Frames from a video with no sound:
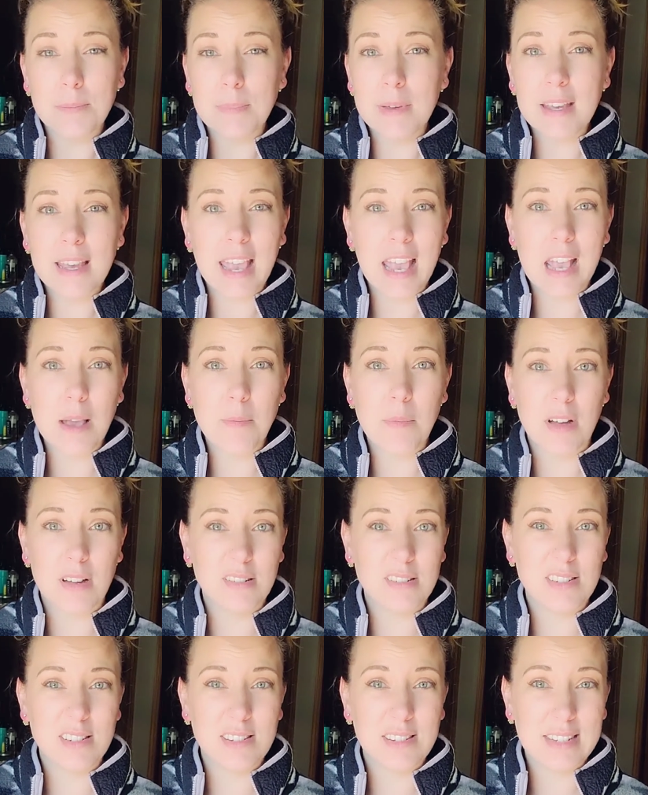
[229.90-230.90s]
became
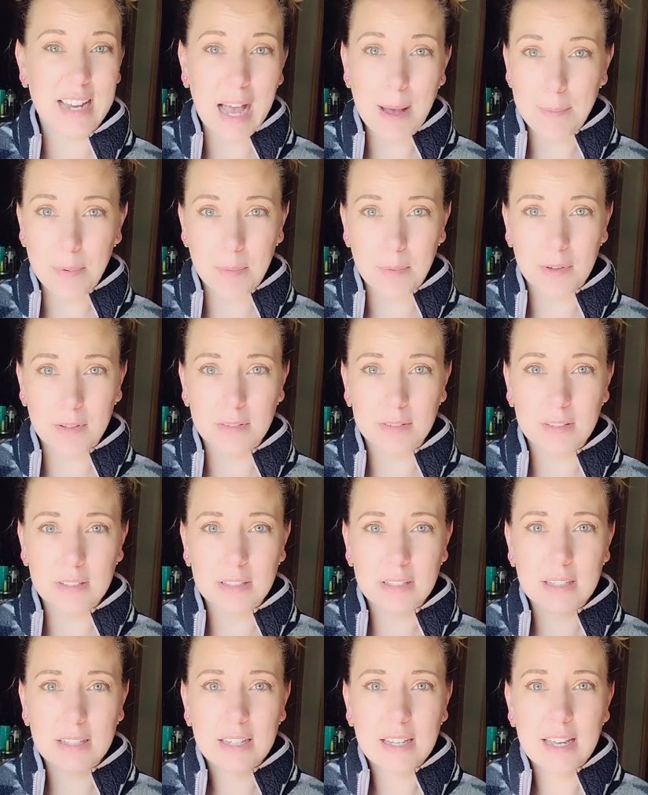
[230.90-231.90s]
unstoppable.
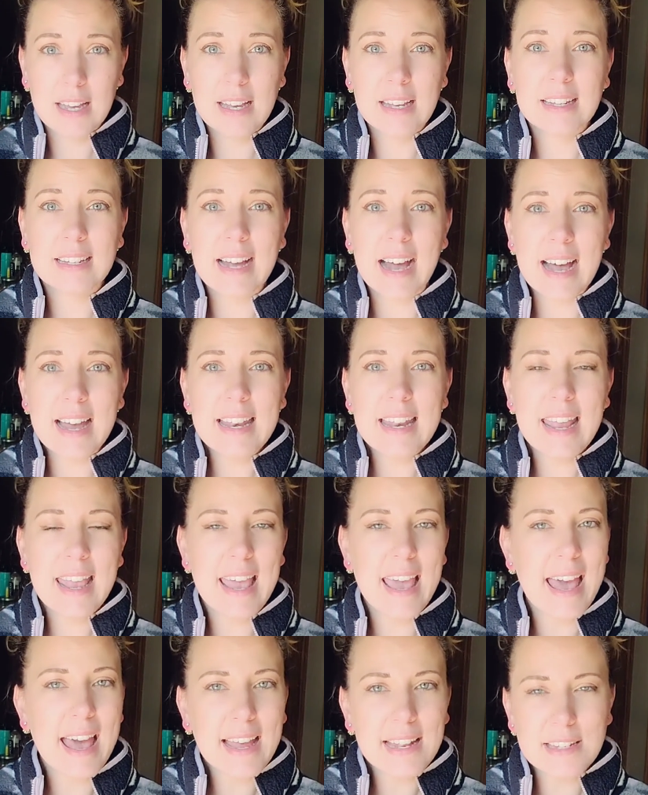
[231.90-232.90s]
God
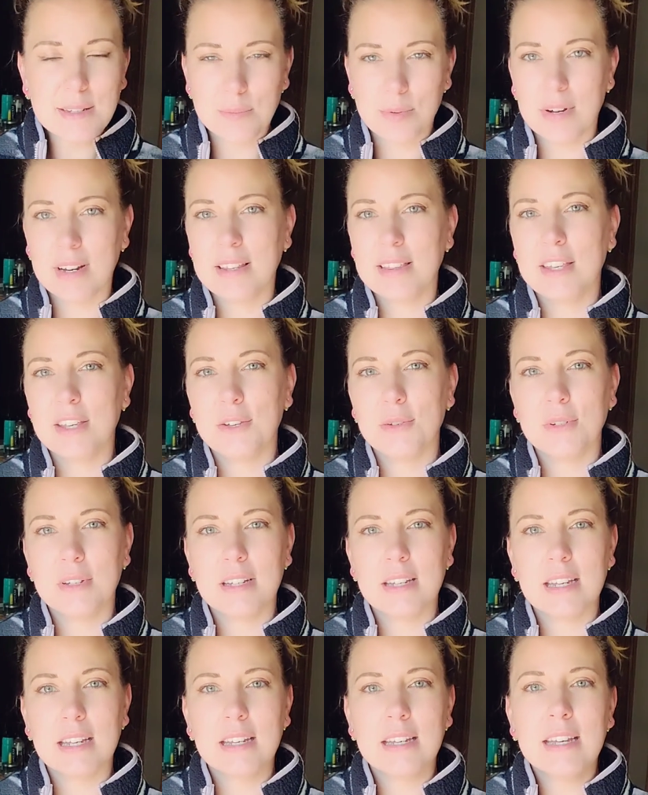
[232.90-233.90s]
had to break the
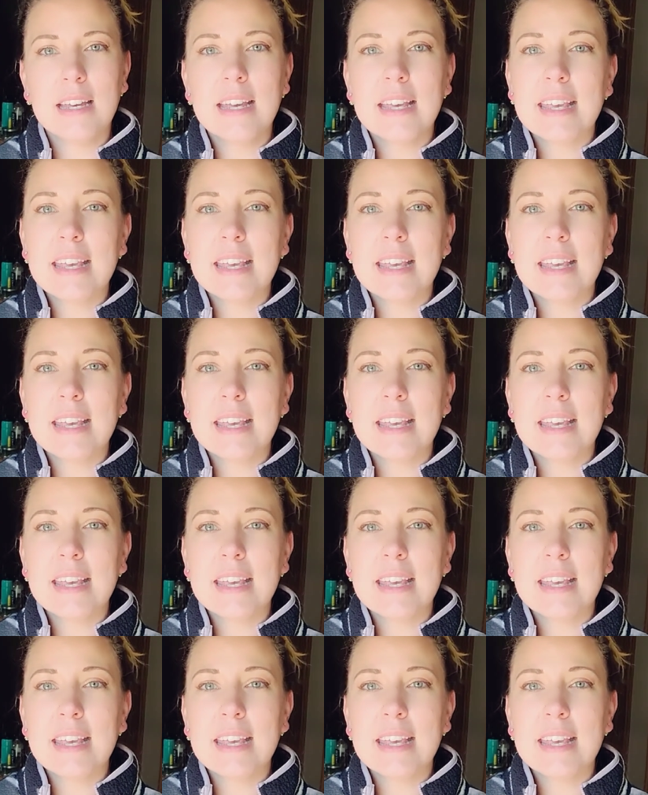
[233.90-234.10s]
unity.